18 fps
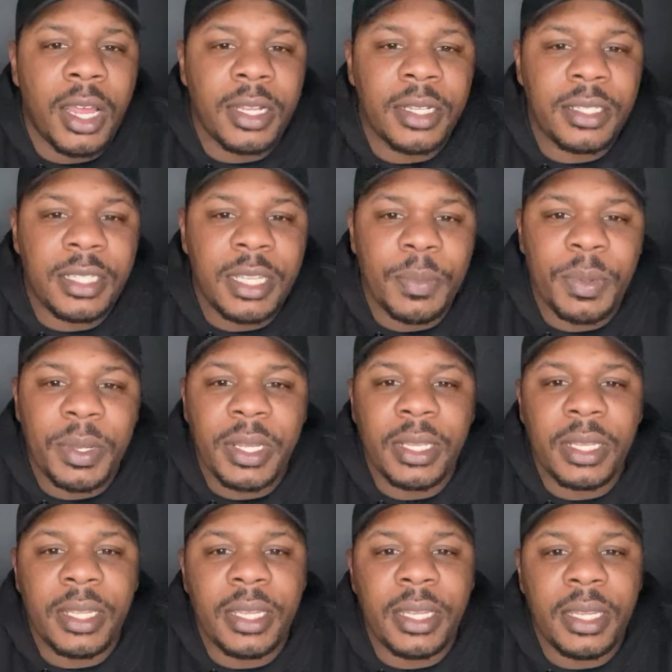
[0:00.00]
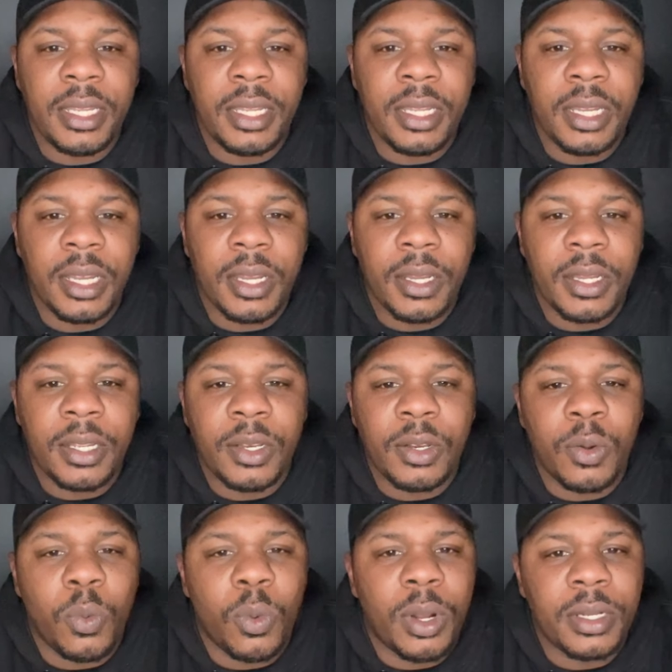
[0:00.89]
typically,
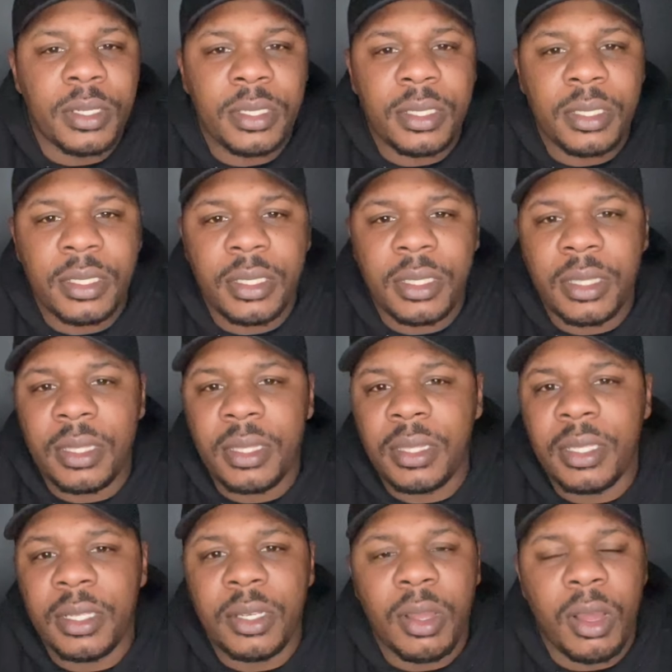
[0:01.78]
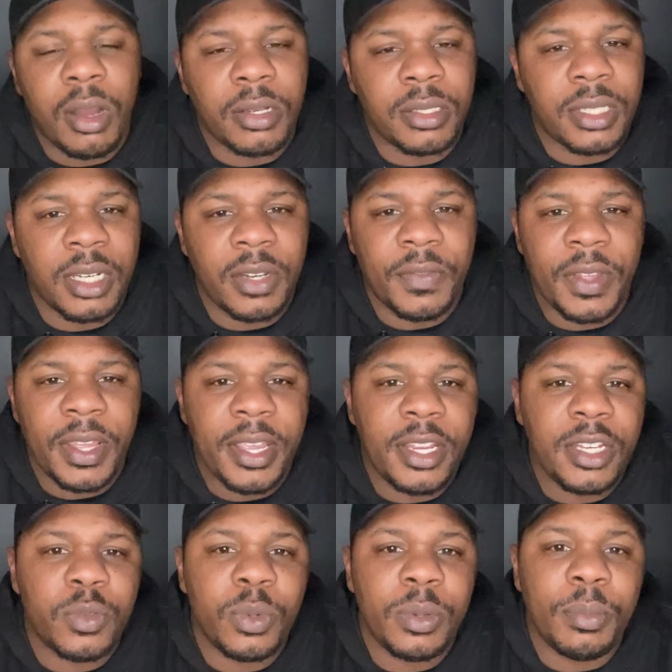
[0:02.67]
once the dogs get of
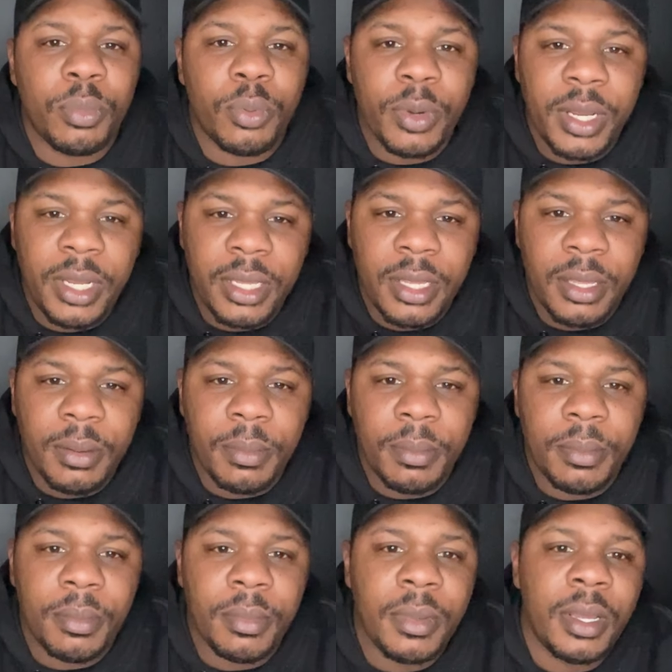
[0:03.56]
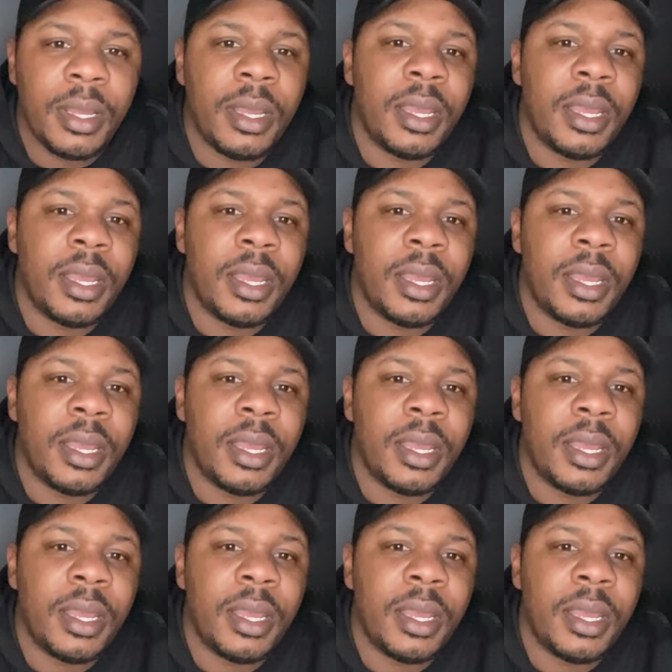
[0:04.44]
age, we breed them,